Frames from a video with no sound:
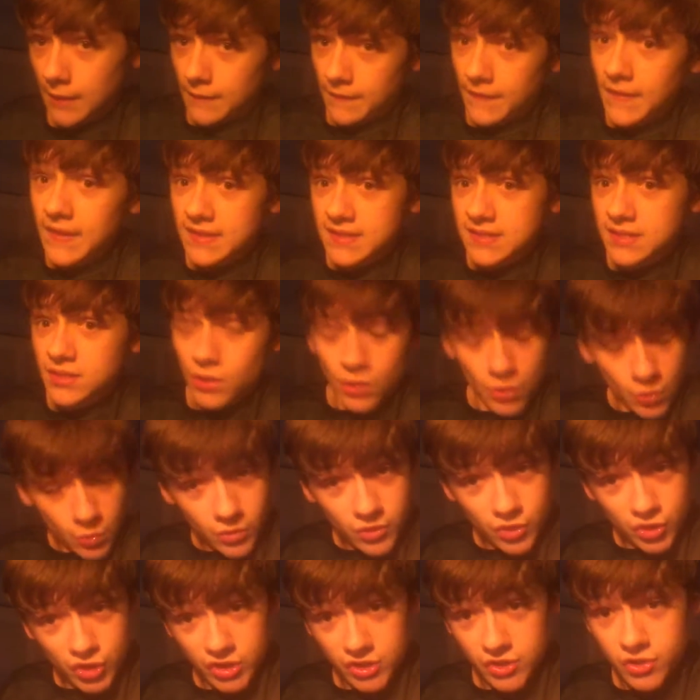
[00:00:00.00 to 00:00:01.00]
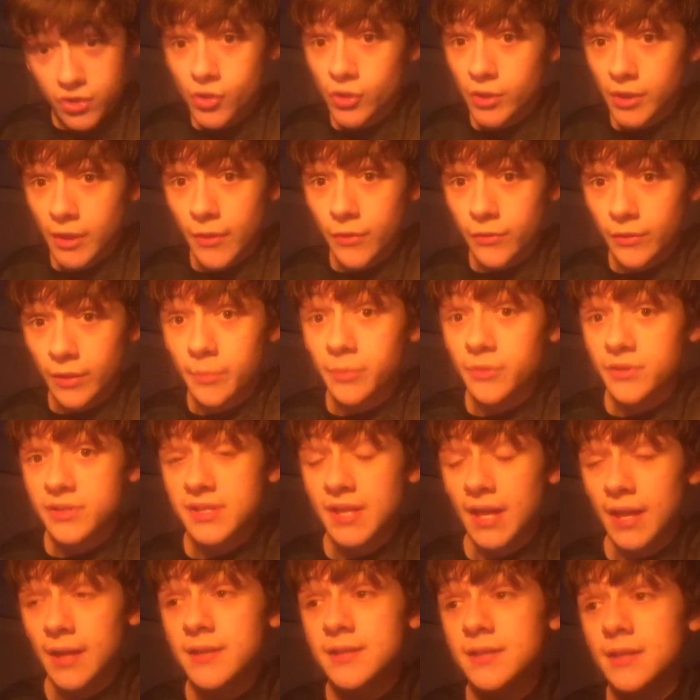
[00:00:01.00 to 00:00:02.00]
This was just
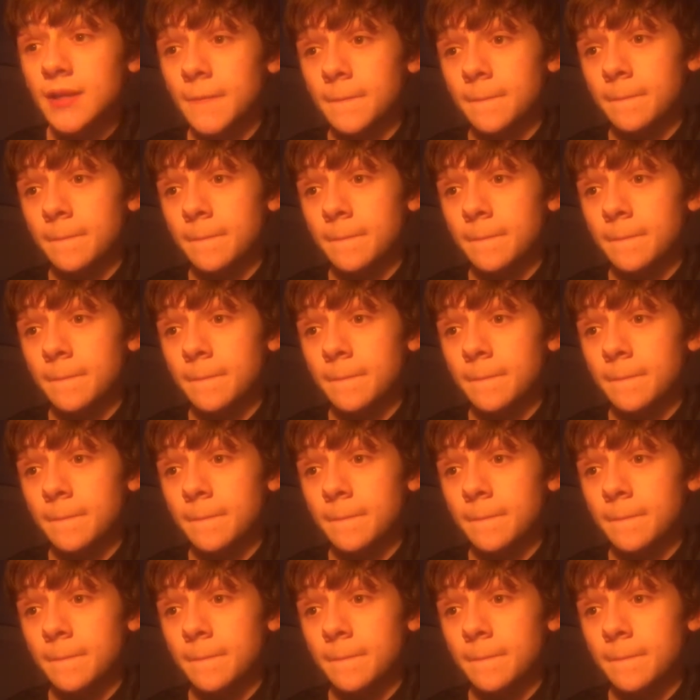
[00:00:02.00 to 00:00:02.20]
33%.